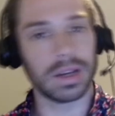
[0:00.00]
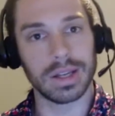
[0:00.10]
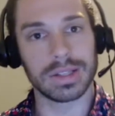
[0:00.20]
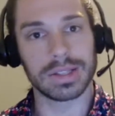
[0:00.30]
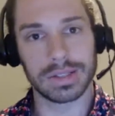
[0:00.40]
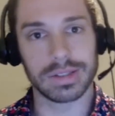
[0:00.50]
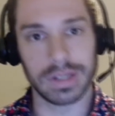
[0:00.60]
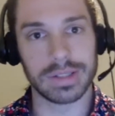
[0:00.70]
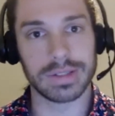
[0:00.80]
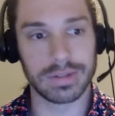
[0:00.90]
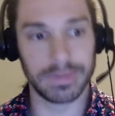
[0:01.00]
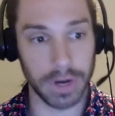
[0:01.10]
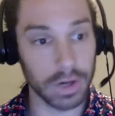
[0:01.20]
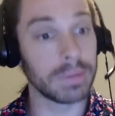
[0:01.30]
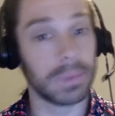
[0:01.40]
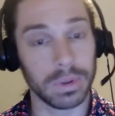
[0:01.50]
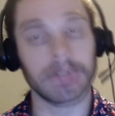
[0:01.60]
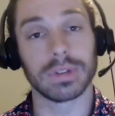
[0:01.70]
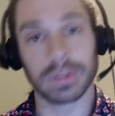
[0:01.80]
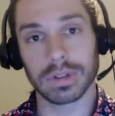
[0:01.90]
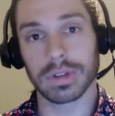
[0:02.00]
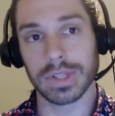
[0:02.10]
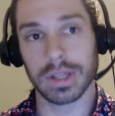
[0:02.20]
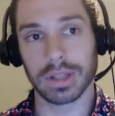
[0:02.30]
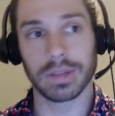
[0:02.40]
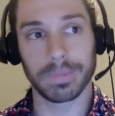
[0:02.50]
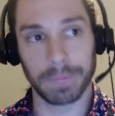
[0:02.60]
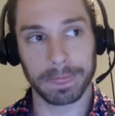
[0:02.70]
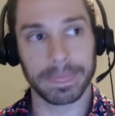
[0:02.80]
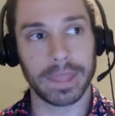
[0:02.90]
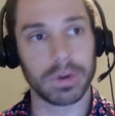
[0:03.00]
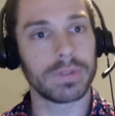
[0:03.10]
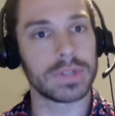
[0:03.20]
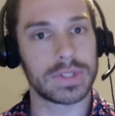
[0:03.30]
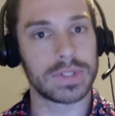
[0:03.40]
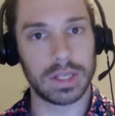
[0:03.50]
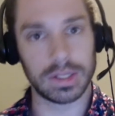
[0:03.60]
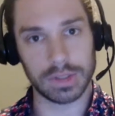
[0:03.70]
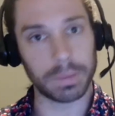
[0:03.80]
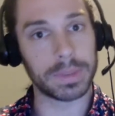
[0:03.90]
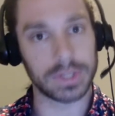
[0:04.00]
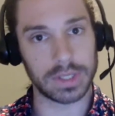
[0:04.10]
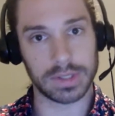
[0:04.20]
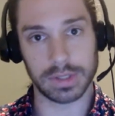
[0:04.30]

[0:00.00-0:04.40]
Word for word: it's very important, because I think they're often seen as opposites,